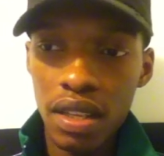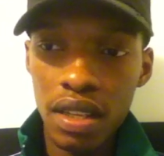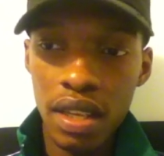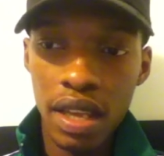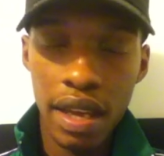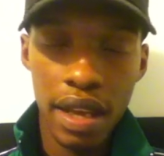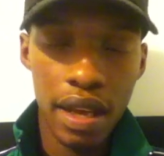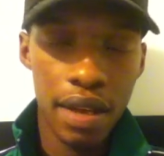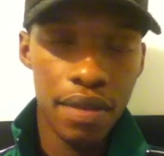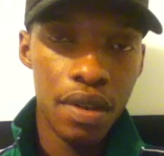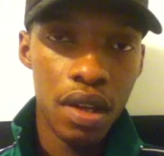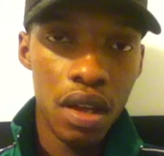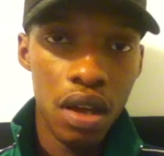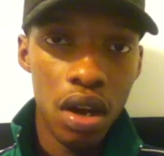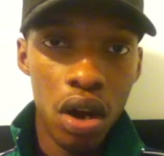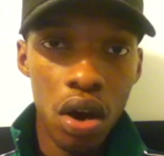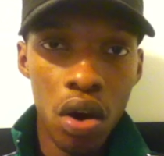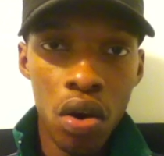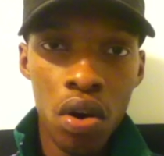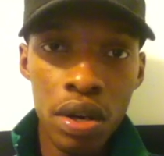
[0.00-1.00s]
yeah,
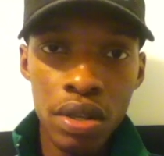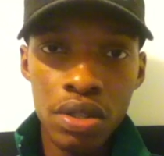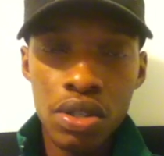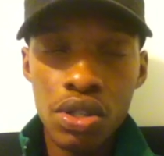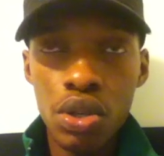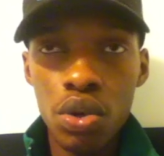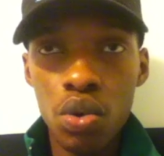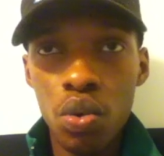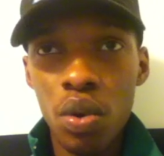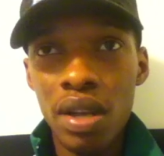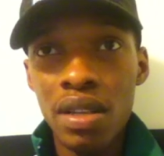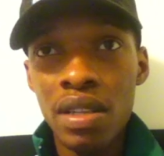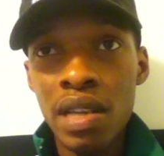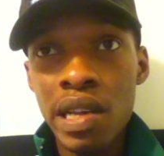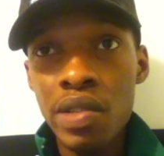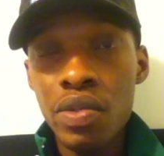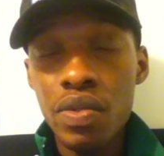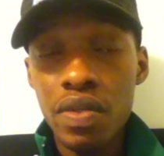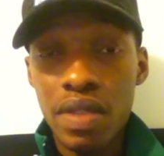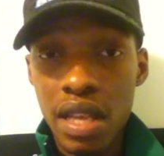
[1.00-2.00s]
on to
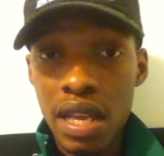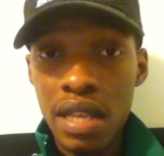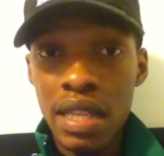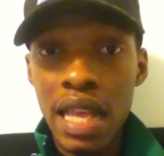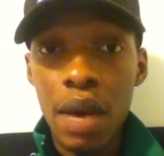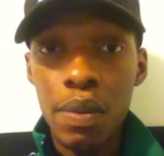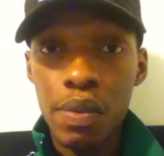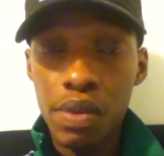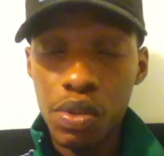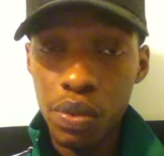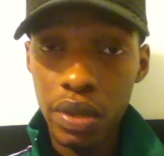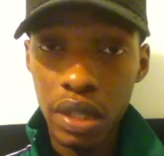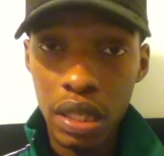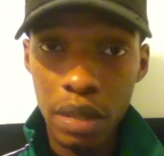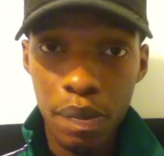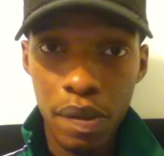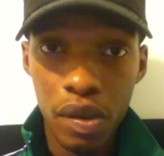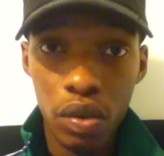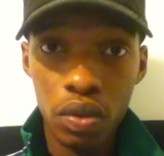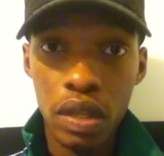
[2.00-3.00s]
another thing that was really
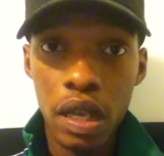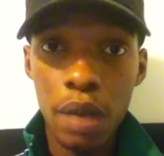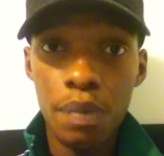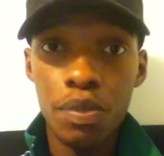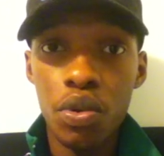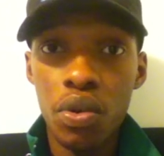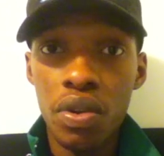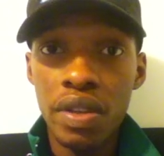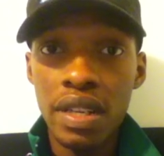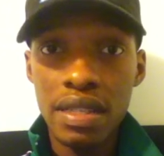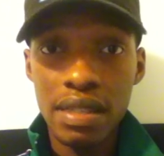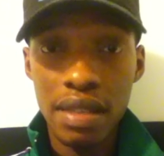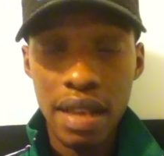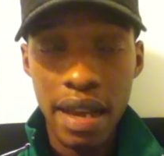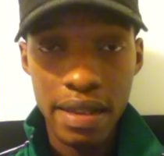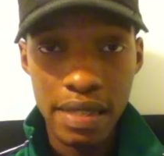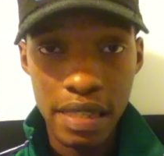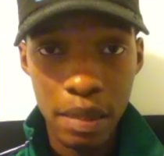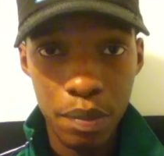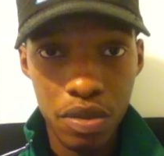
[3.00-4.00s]
built up during this
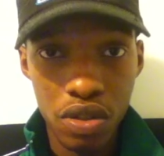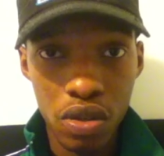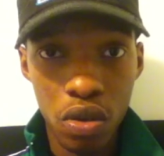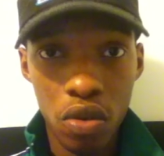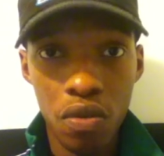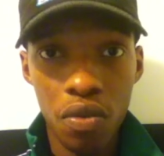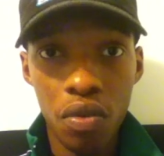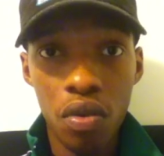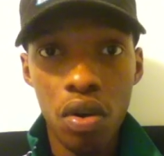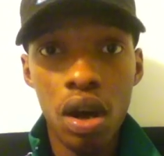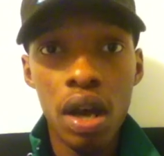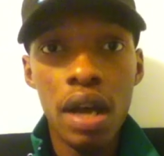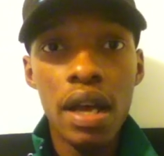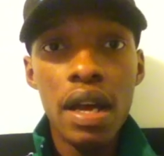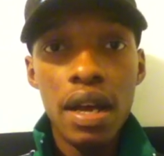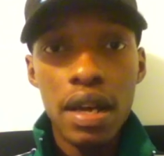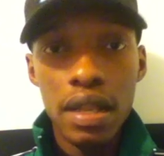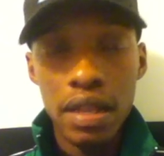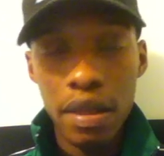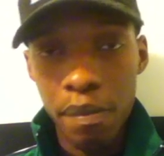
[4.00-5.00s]
last episode of Raw.
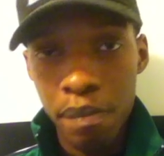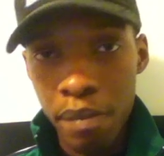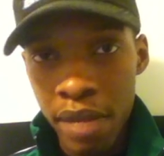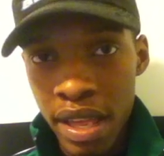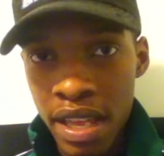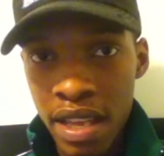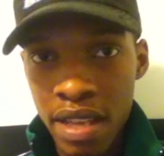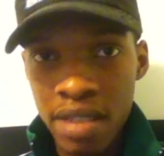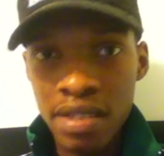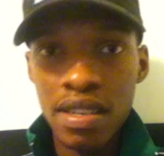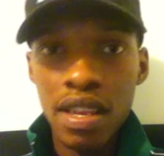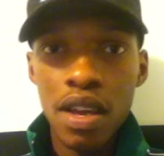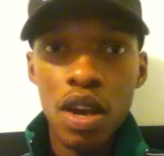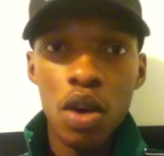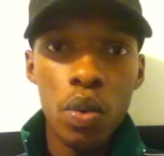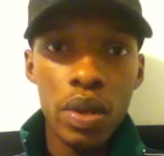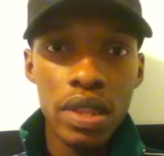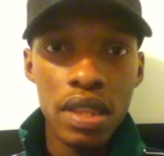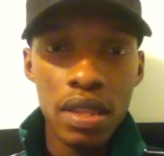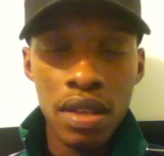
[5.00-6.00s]
The Miz
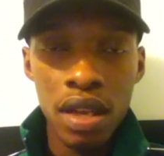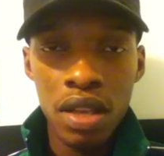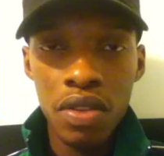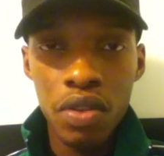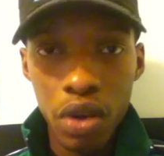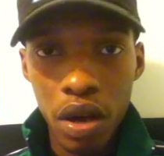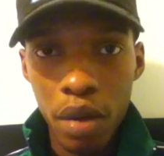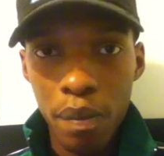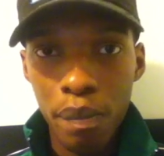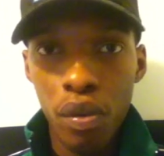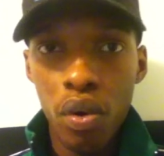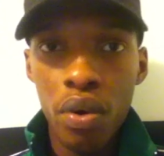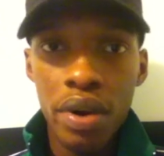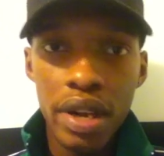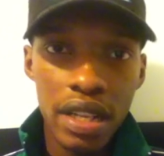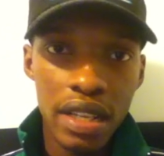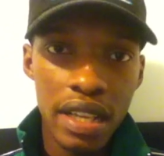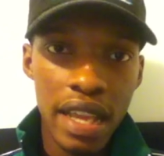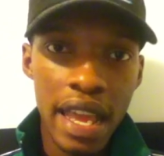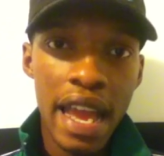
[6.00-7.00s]
with another
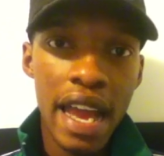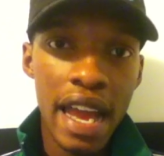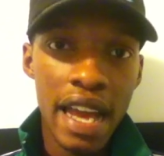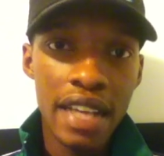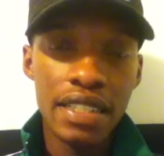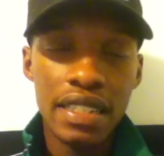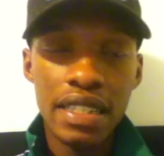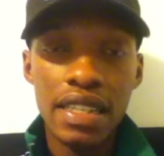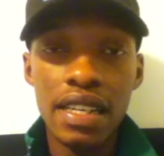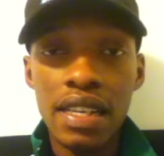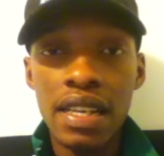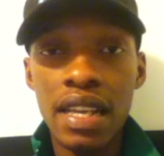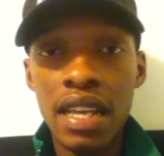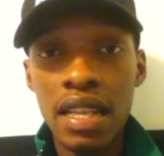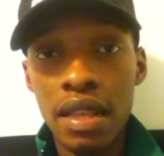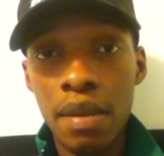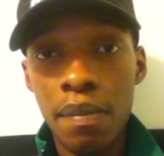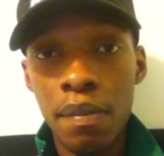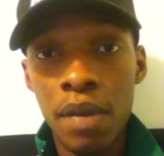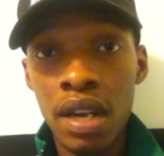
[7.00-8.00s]
aborted cash in
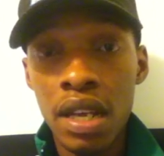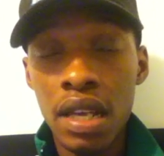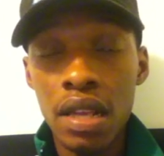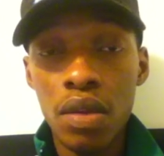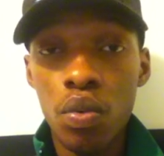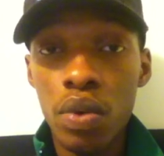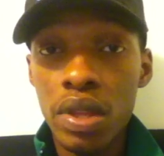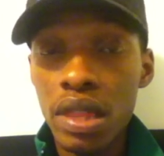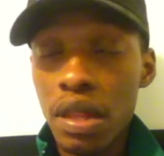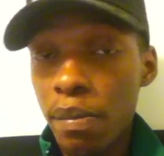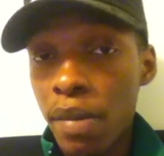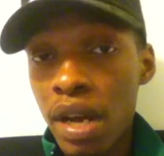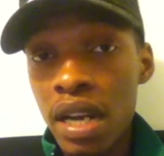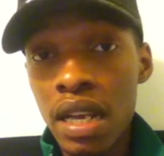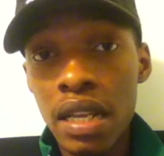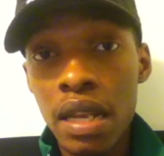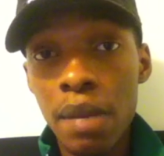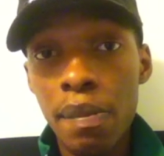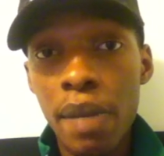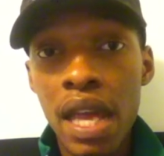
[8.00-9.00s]
the Money
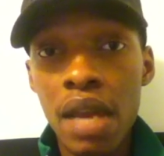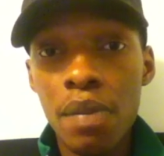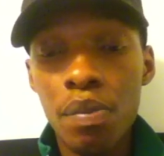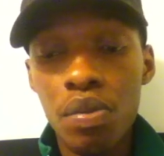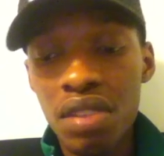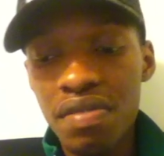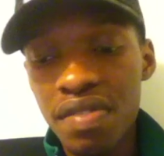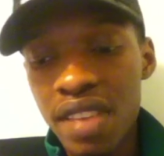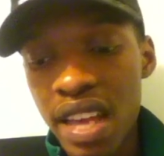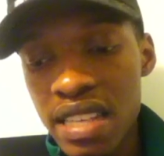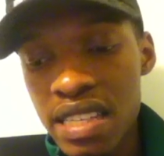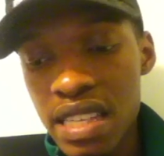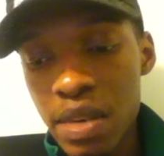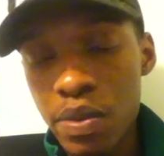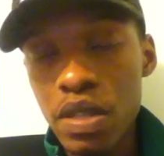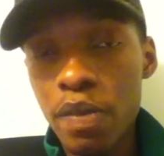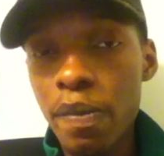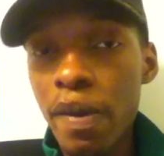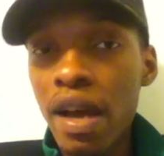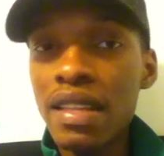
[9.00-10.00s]
in the Bank briefcase. He
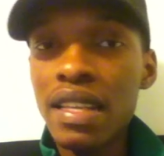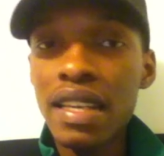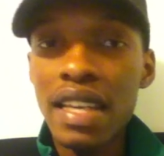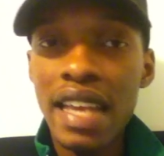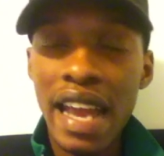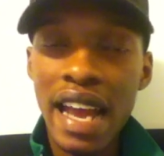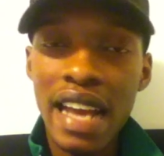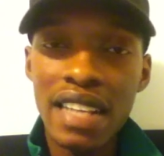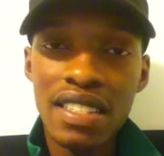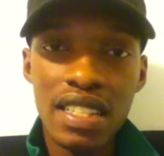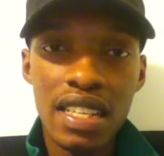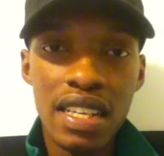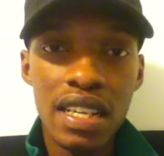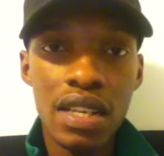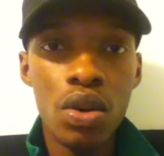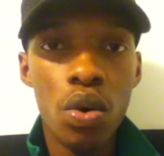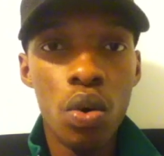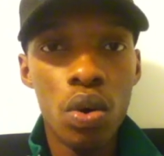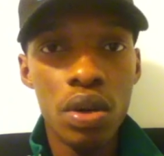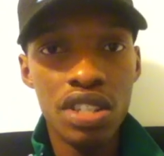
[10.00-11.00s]
was about to cash it
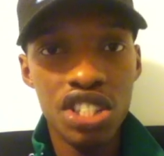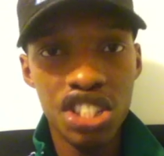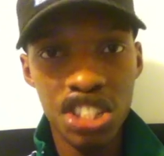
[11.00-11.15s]
in on